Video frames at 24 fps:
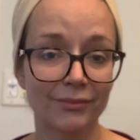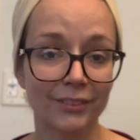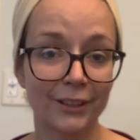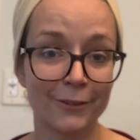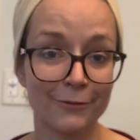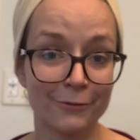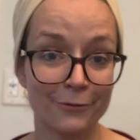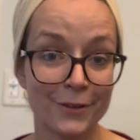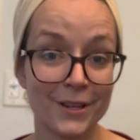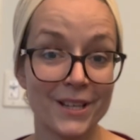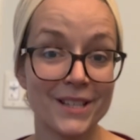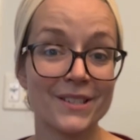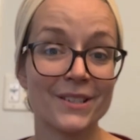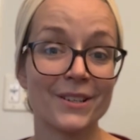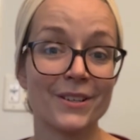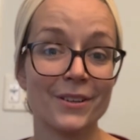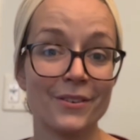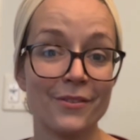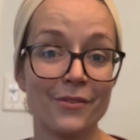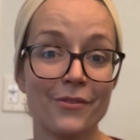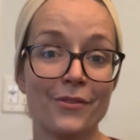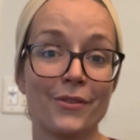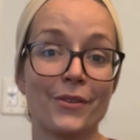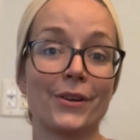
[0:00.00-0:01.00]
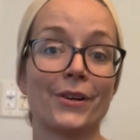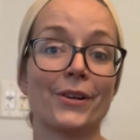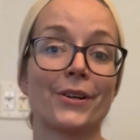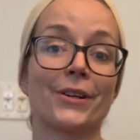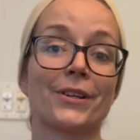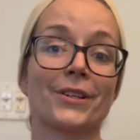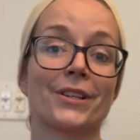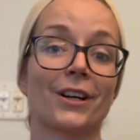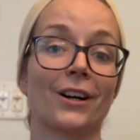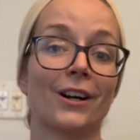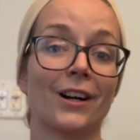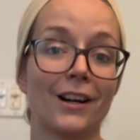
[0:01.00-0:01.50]
freezer.
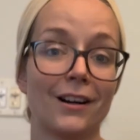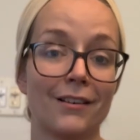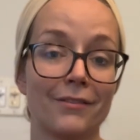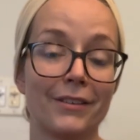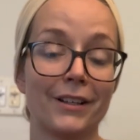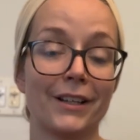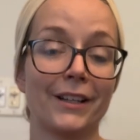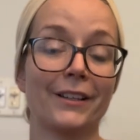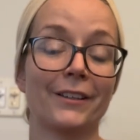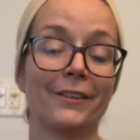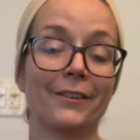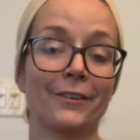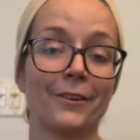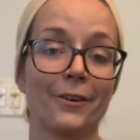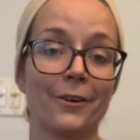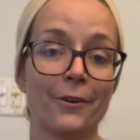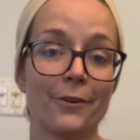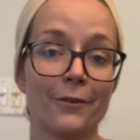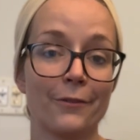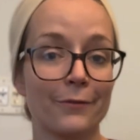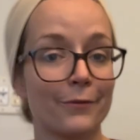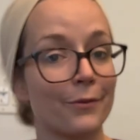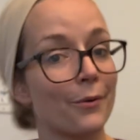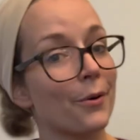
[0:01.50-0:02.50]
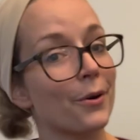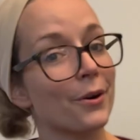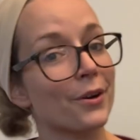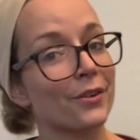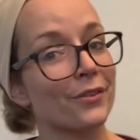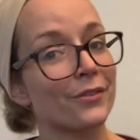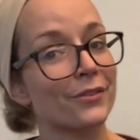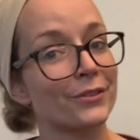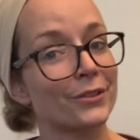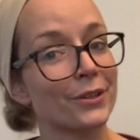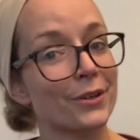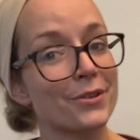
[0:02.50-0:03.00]
Third, oven.
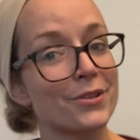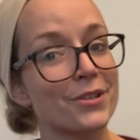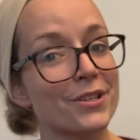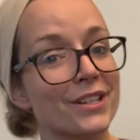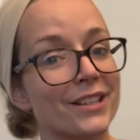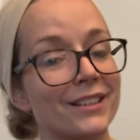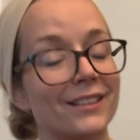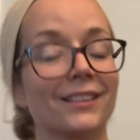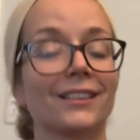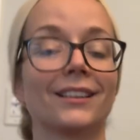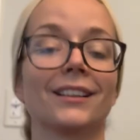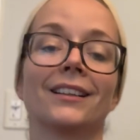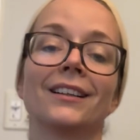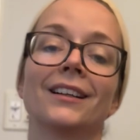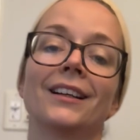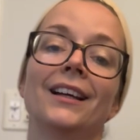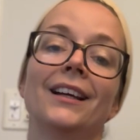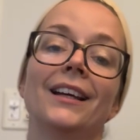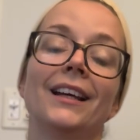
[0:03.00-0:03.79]
Fourth, dough sheeter.